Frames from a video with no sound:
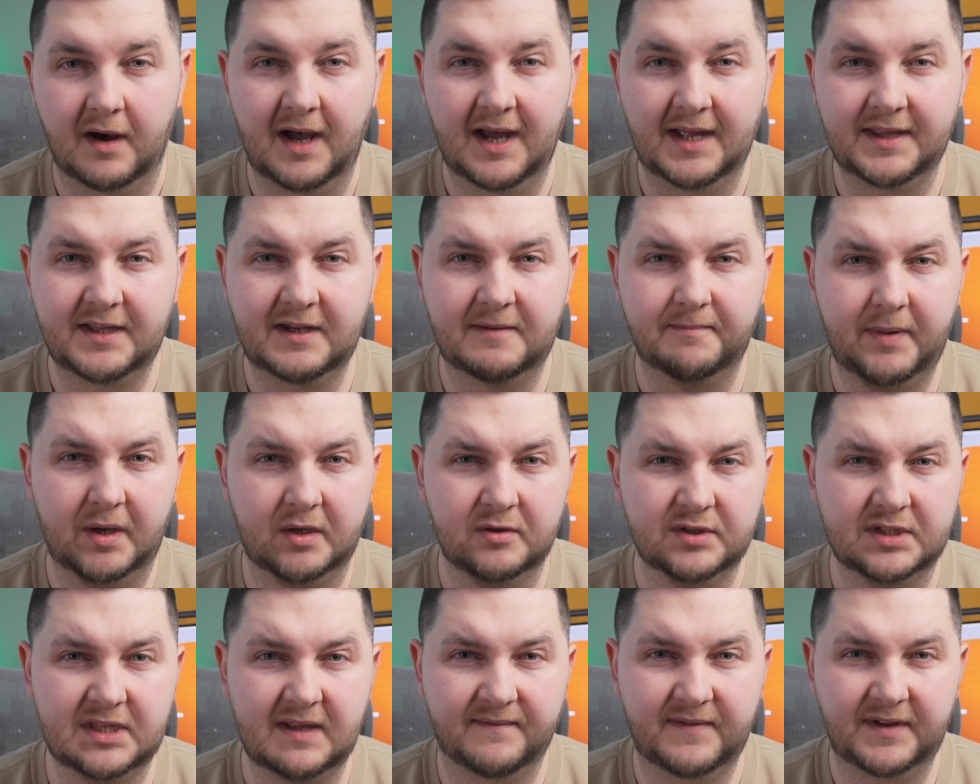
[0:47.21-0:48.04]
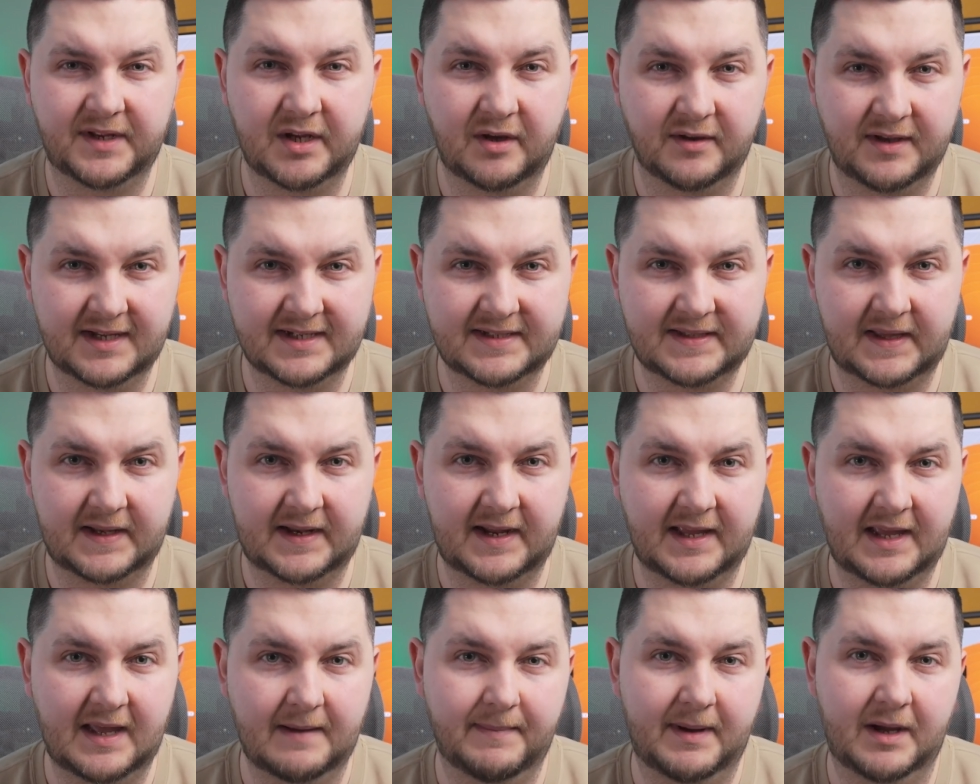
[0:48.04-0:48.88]
I did post a video
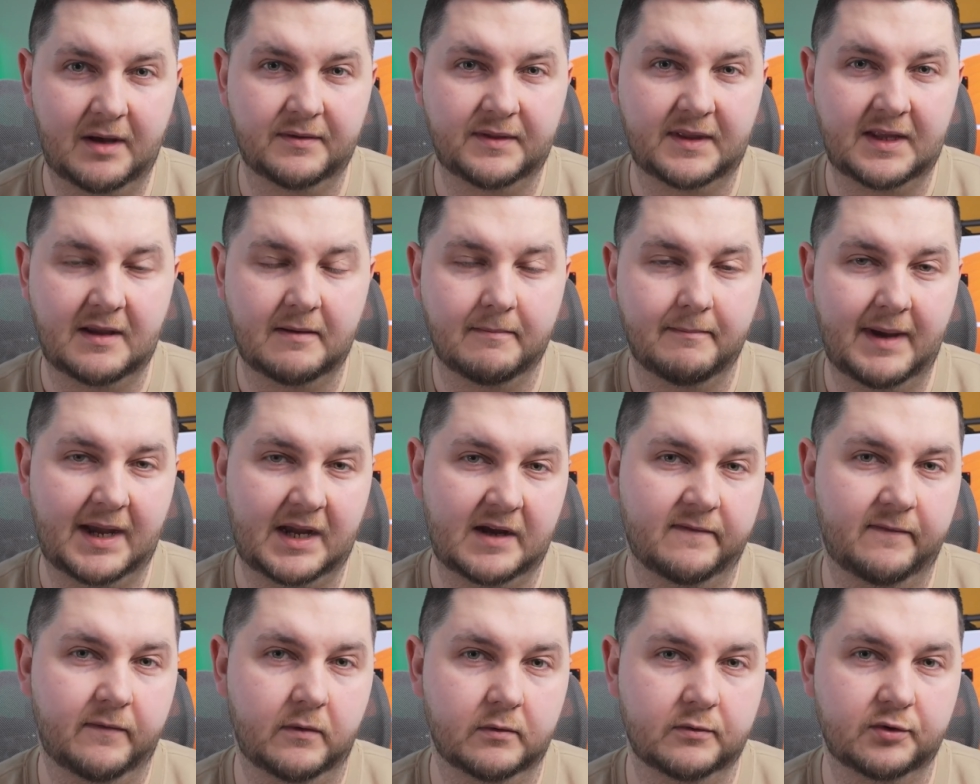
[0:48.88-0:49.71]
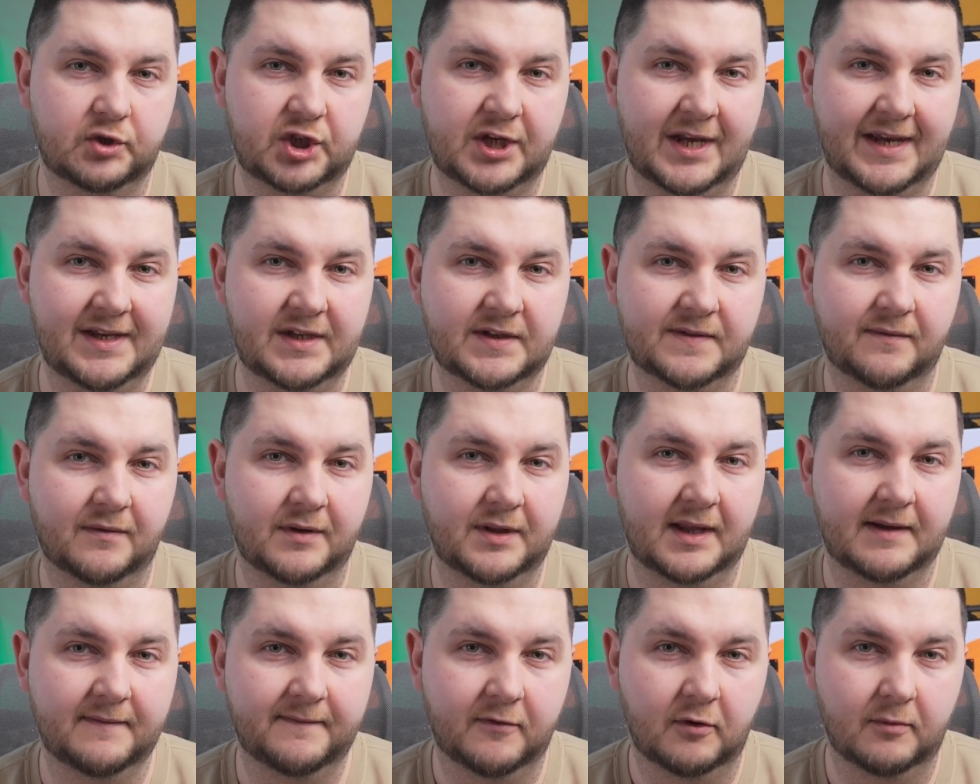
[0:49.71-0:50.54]
yesterday about the MacForge case for
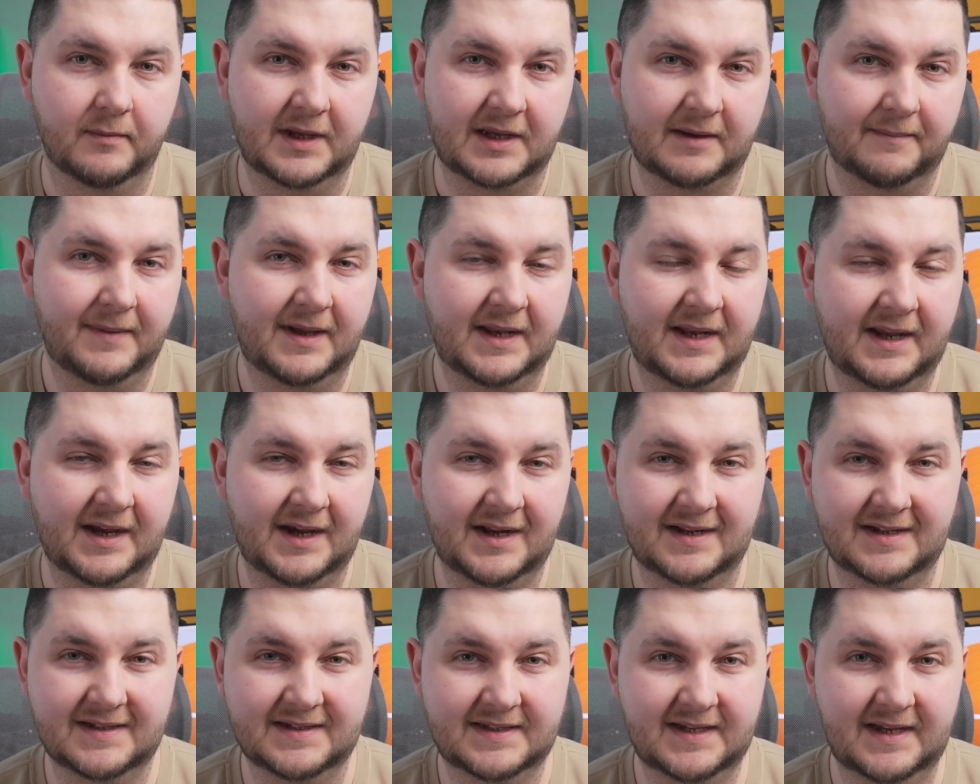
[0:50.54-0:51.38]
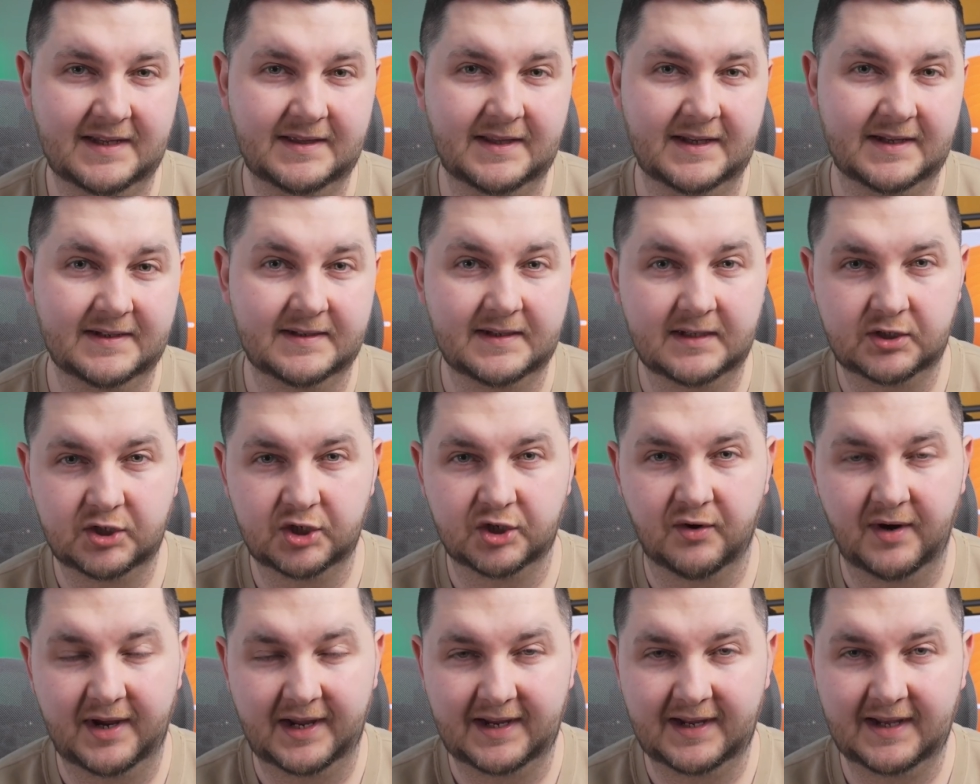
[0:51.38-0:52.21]
the M4 Mac Mini and I said that it's such a
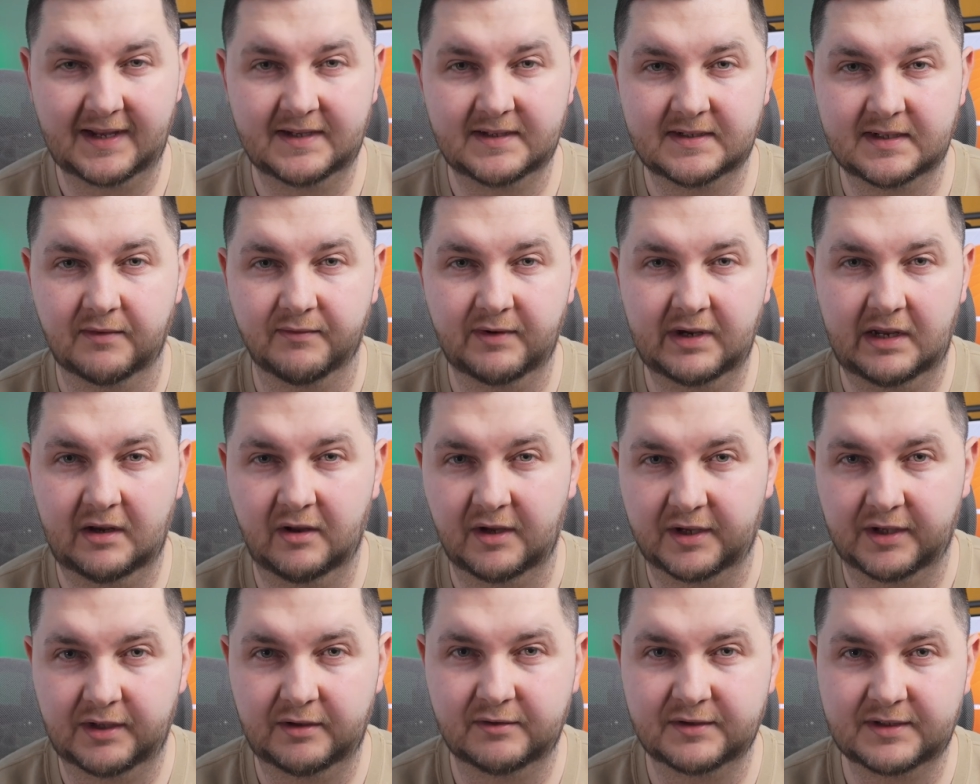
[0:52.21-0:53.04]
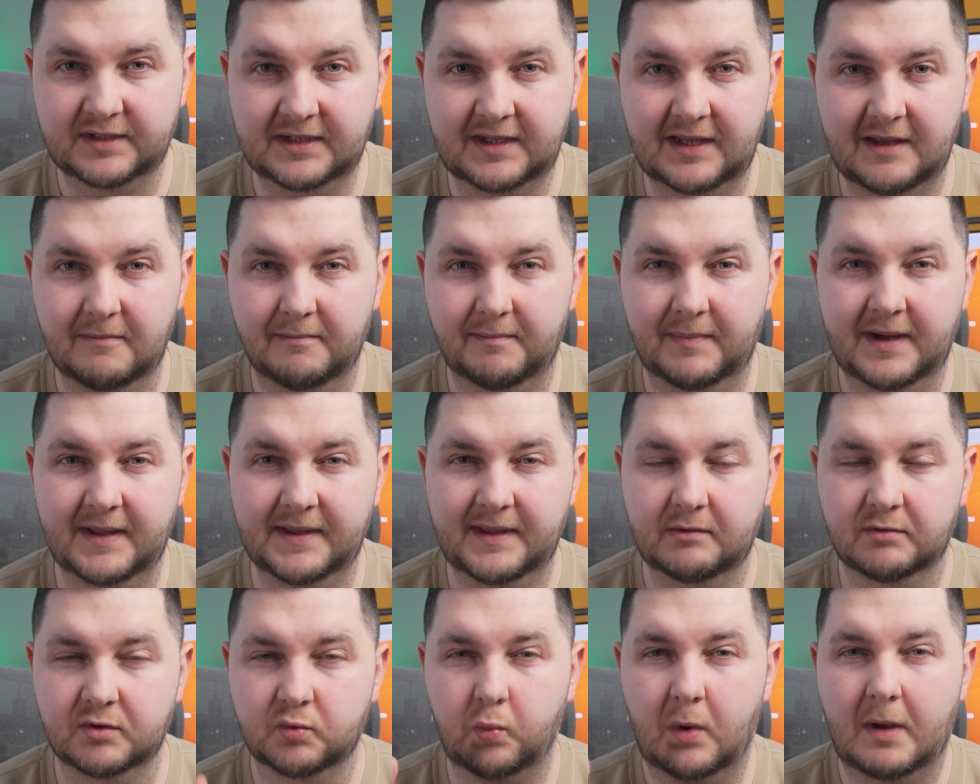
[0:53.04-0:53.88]
great case, I really like using it, but
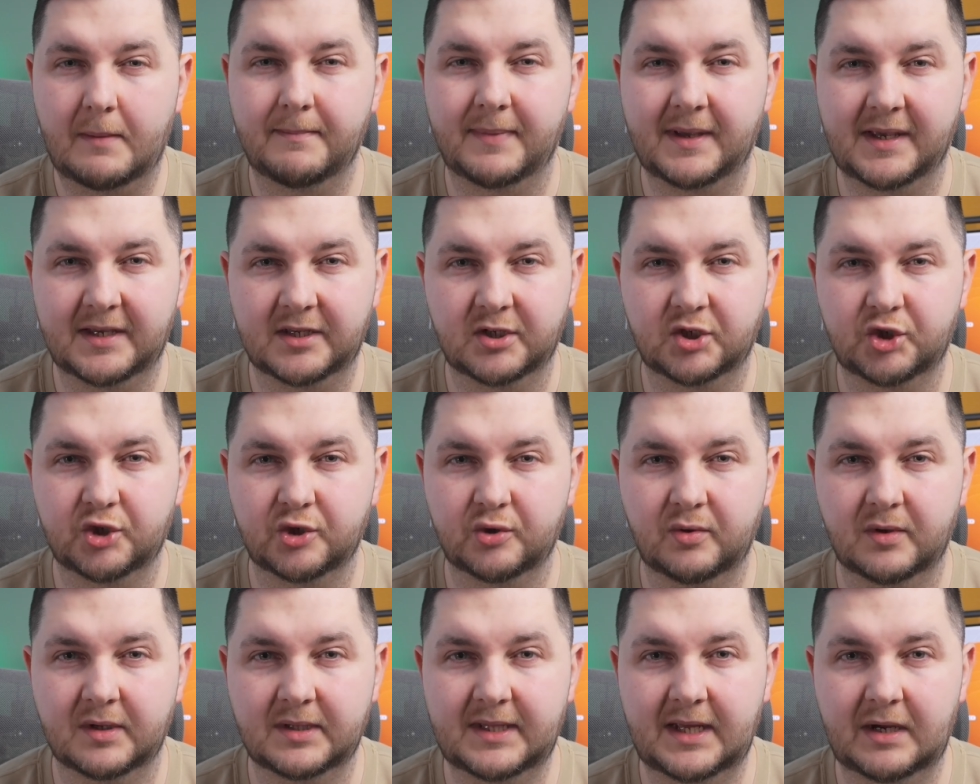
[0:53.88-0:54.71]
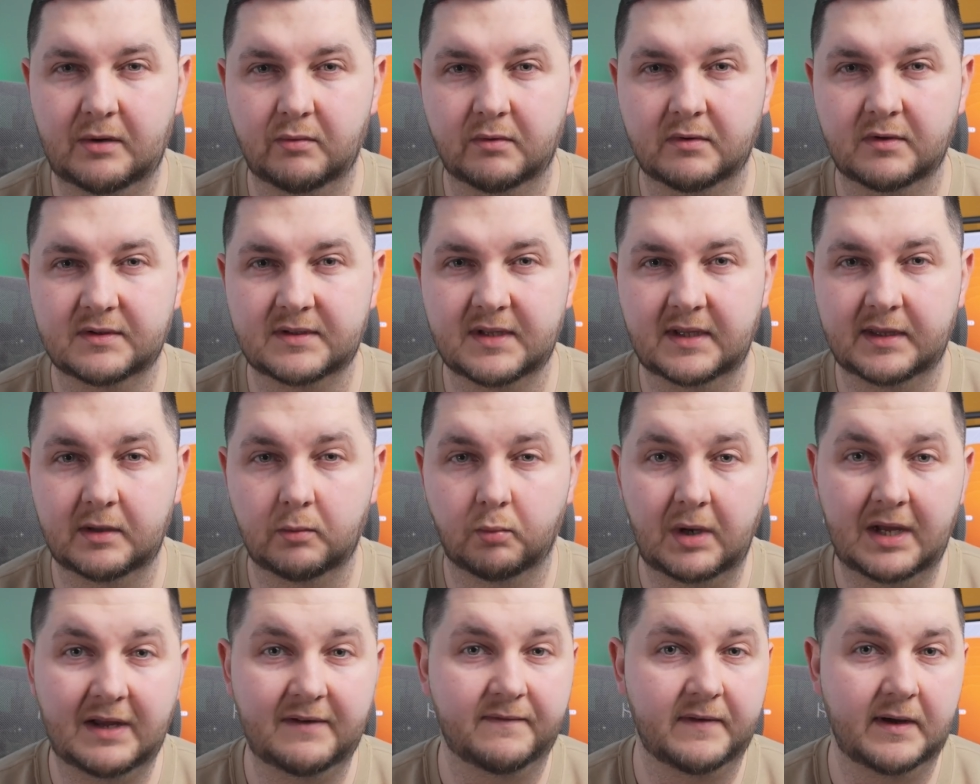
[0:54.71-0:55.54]
there was one big issue and that was that the
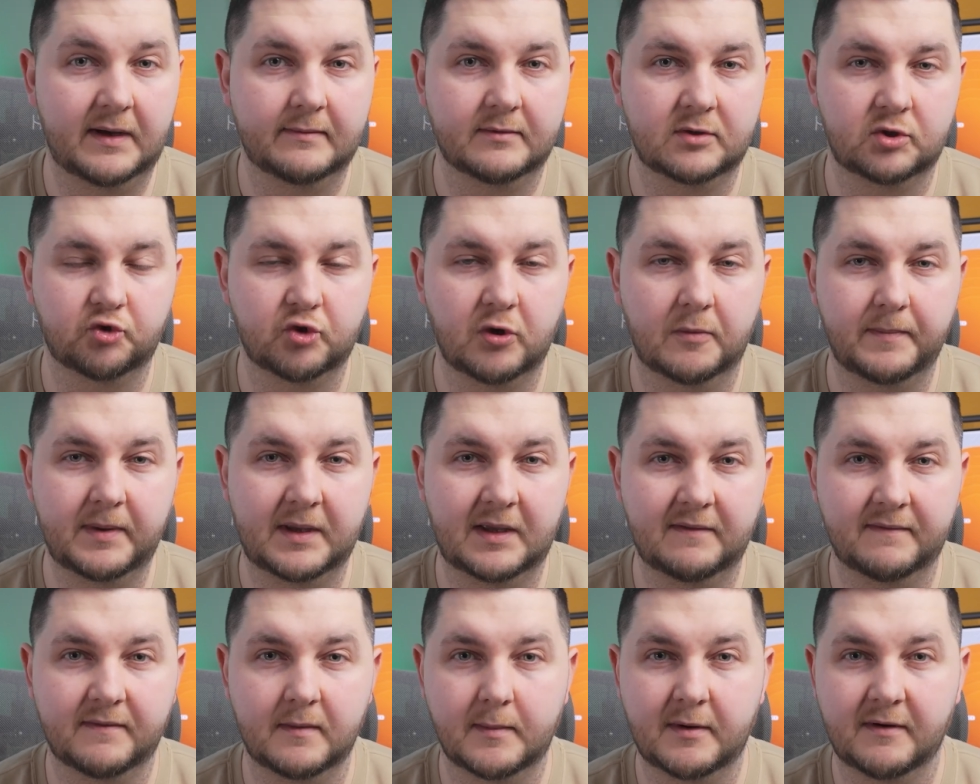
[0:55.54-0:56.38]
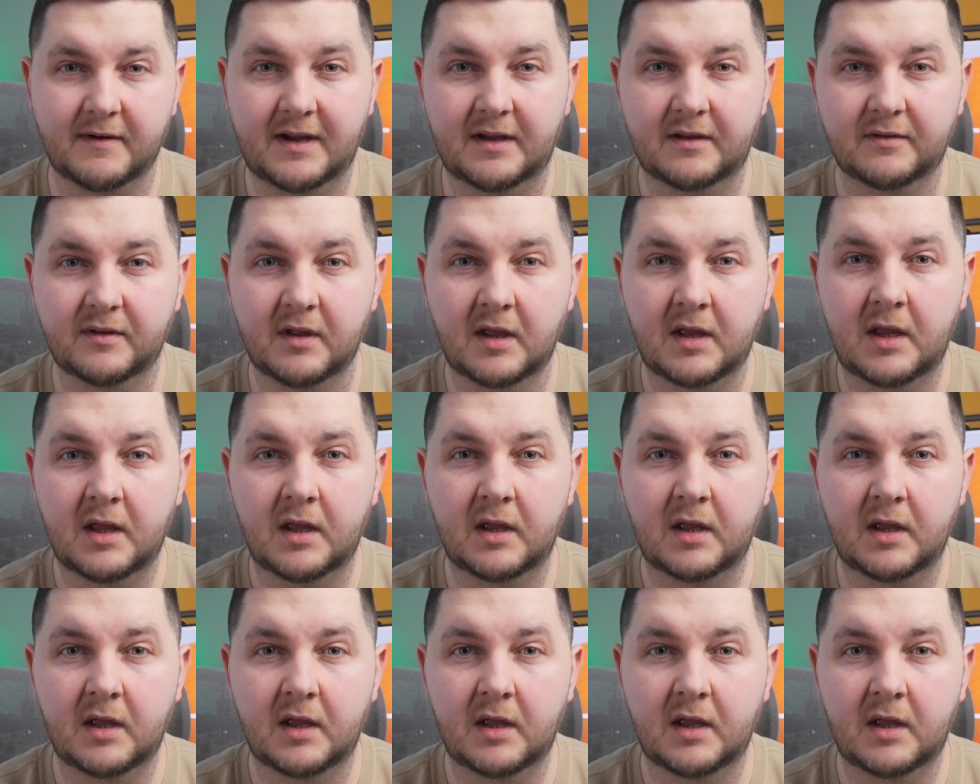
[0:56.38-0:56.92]
Wi-Fi was dropping from around